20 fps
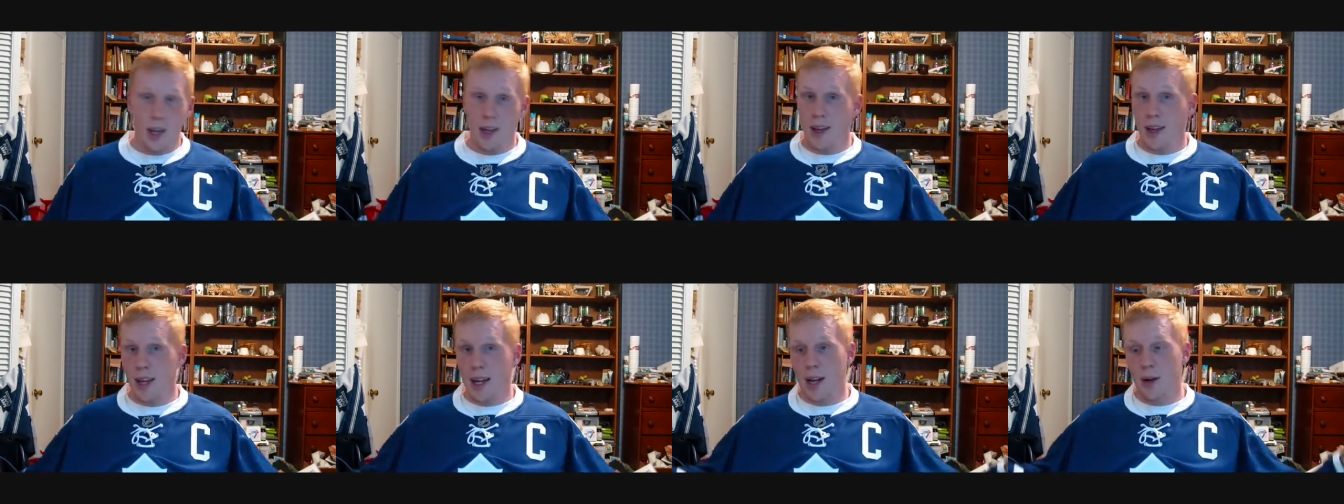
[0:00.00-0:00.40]

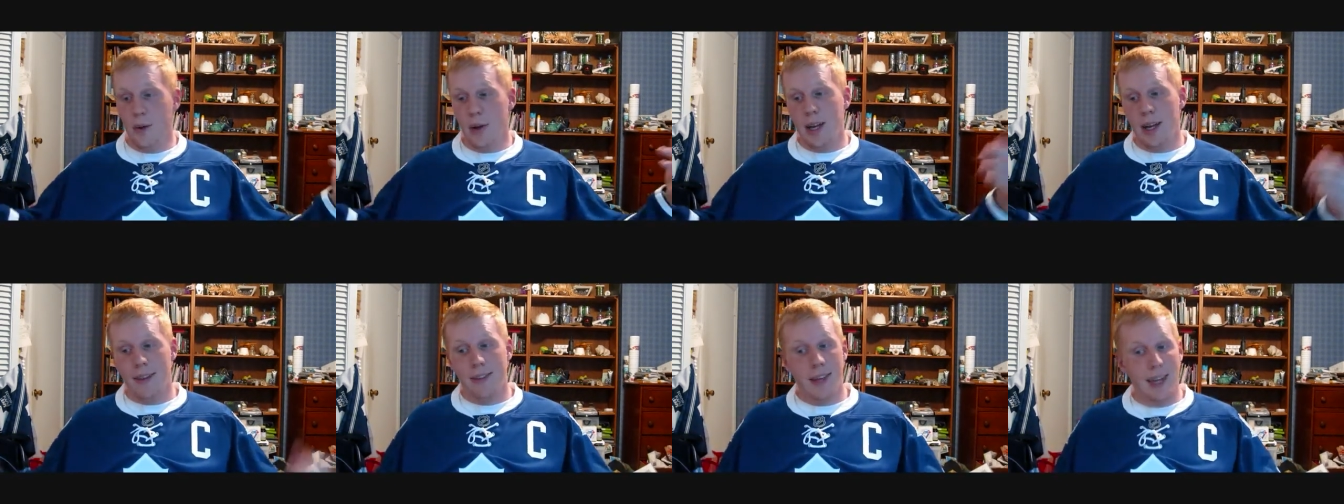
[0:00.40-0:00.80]

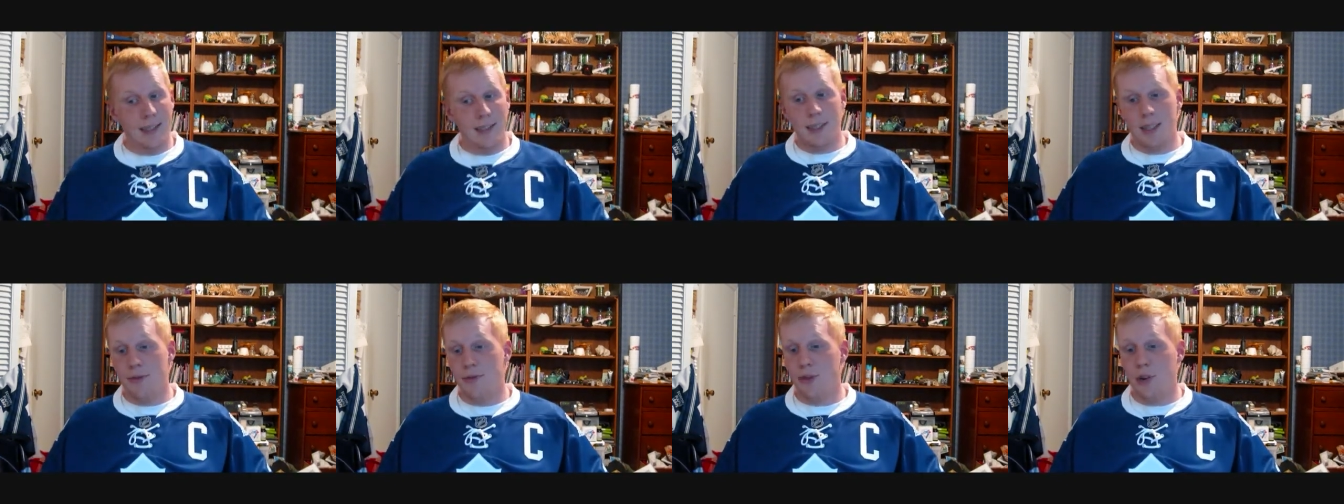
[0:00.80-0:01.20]
Anyway, that's
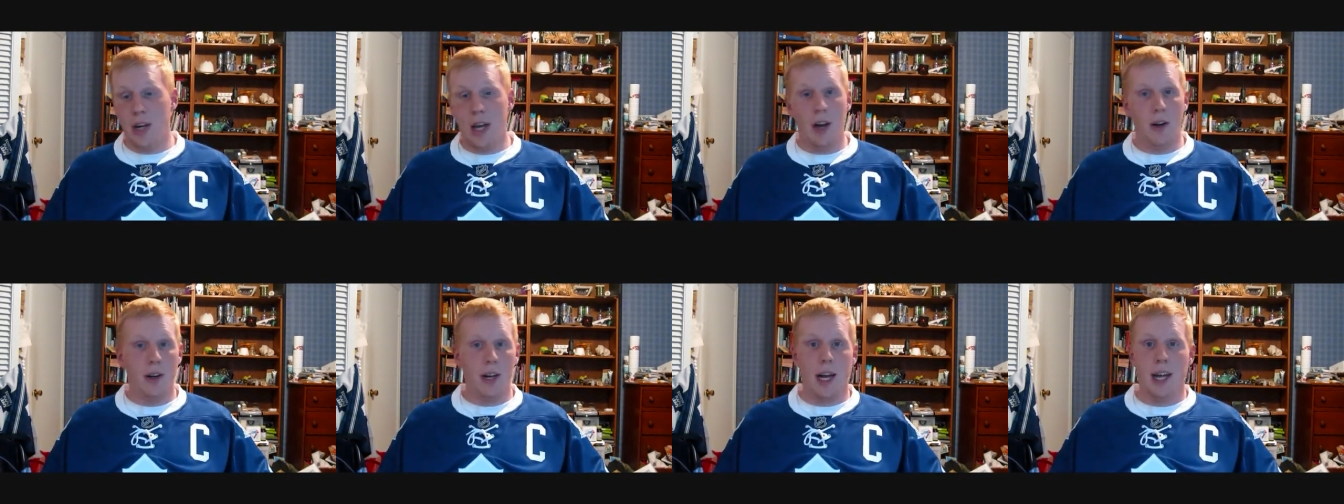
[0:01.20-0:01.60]
it for
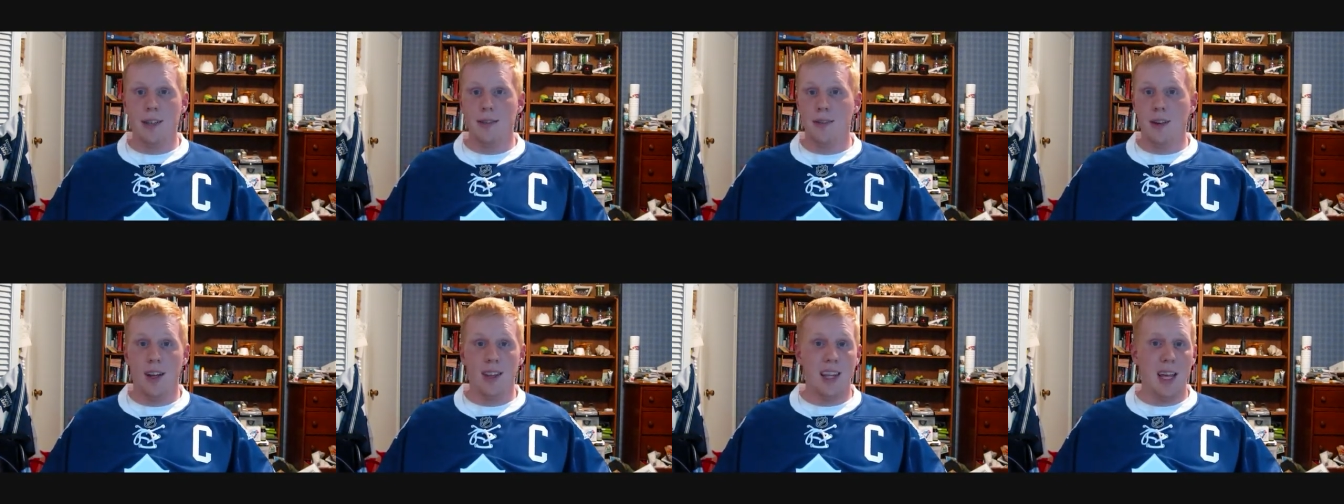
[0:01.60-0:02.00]
now, guys.
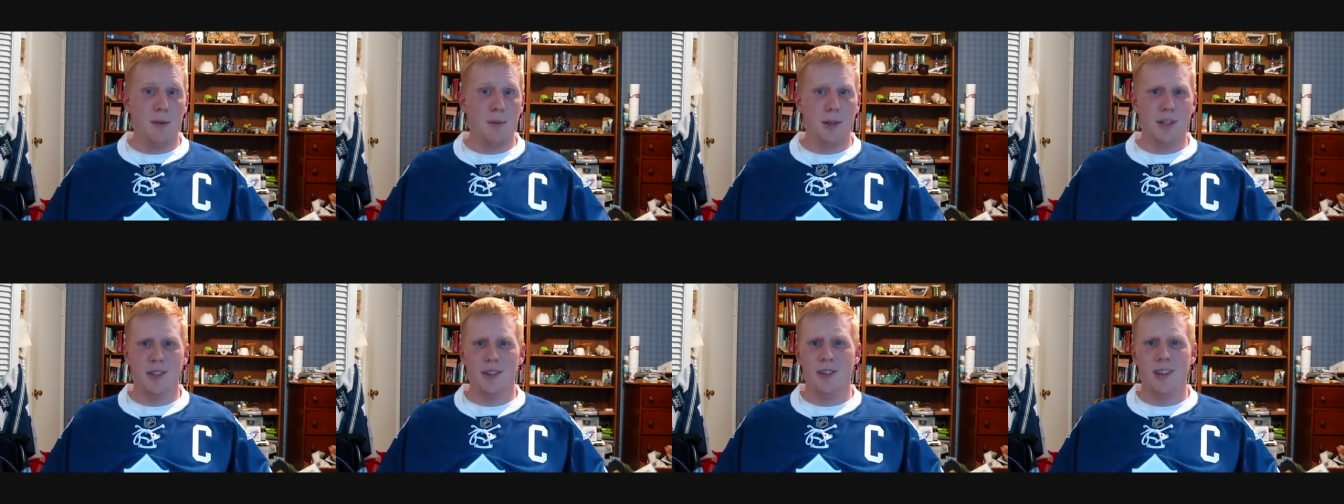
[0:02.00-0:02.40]
Not that
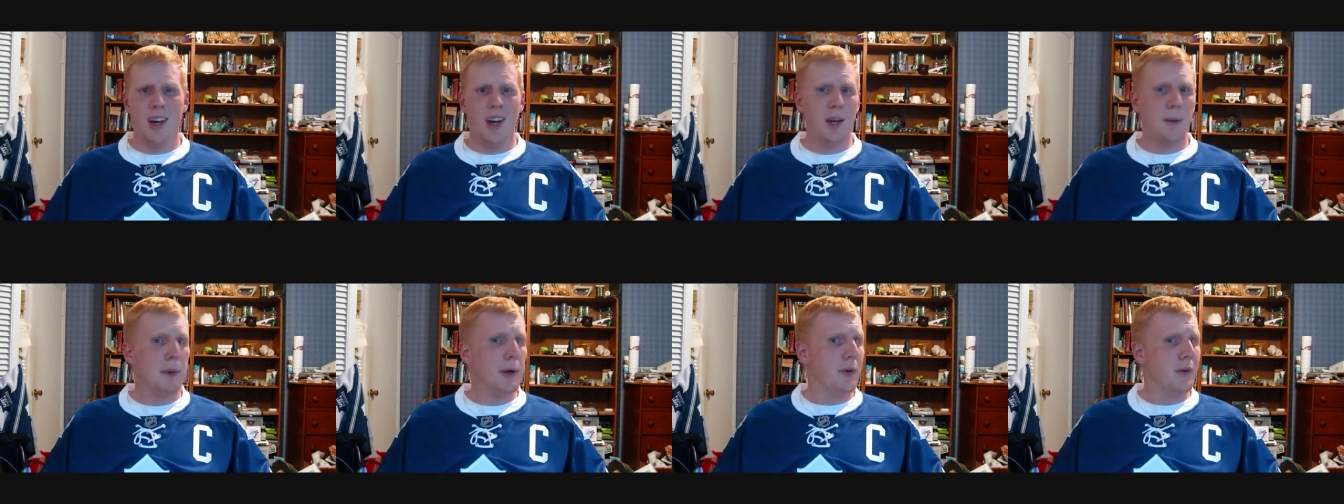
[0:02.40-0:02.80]
much to talk
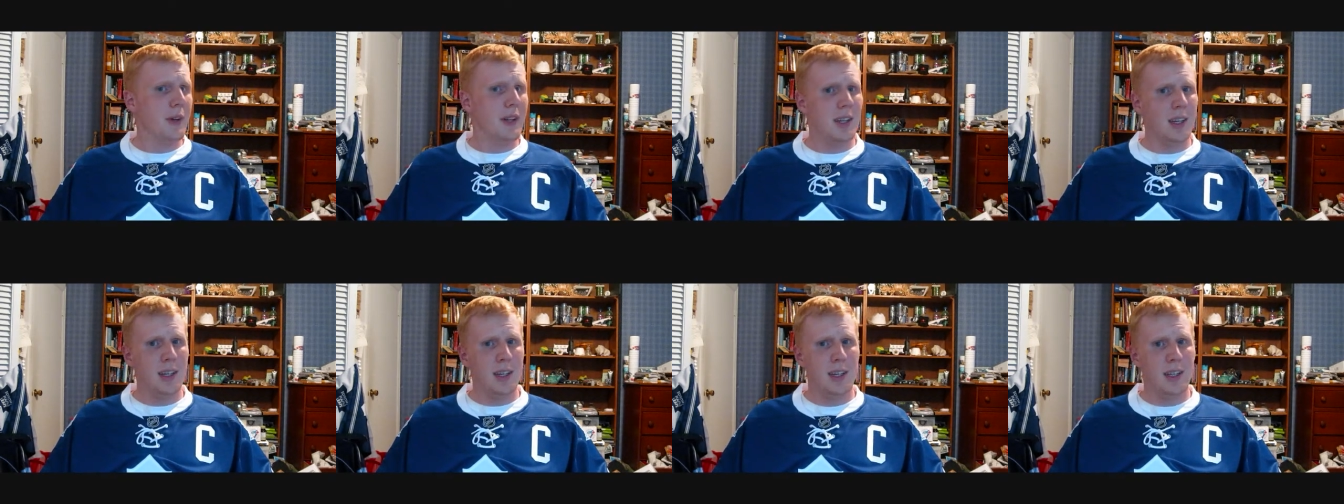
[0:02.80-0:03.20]
about,
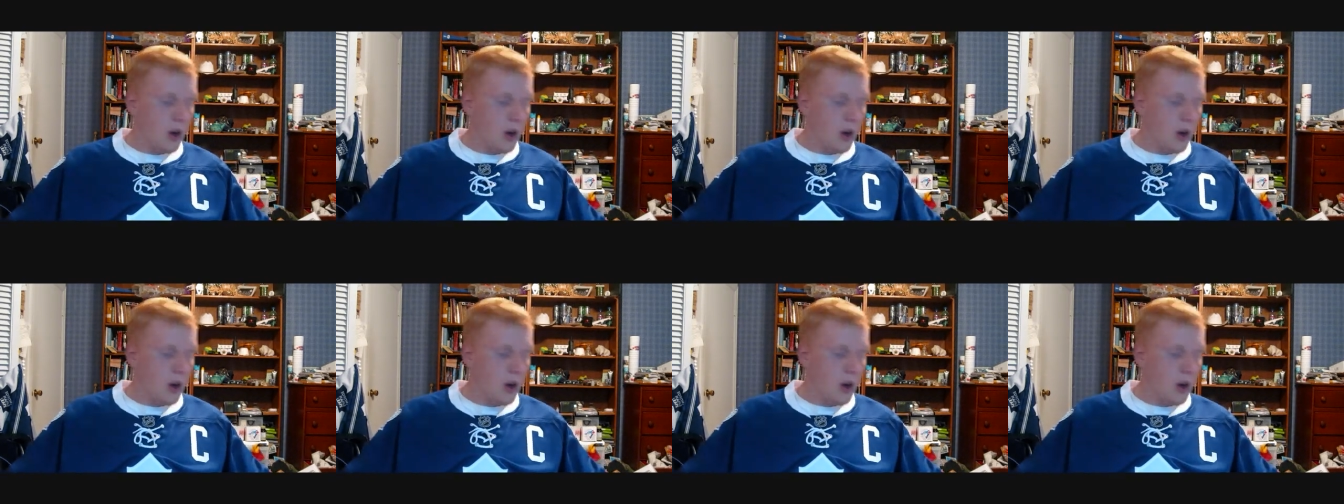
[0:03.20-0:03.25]
really.